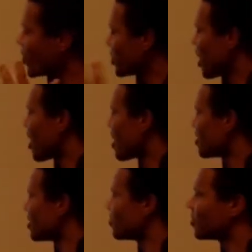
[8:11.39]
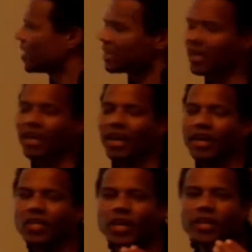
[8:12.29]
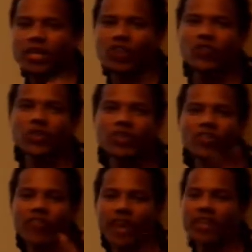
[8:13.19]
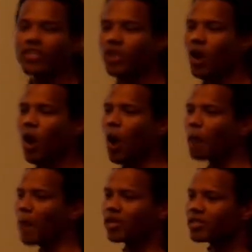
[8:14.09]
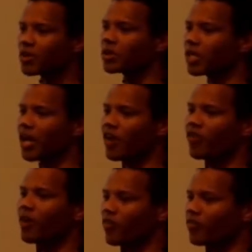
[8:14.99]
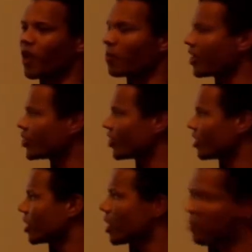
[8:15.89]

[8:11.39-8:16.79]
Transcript: utilize them, they can actually give you the fate based on the level of inflammation.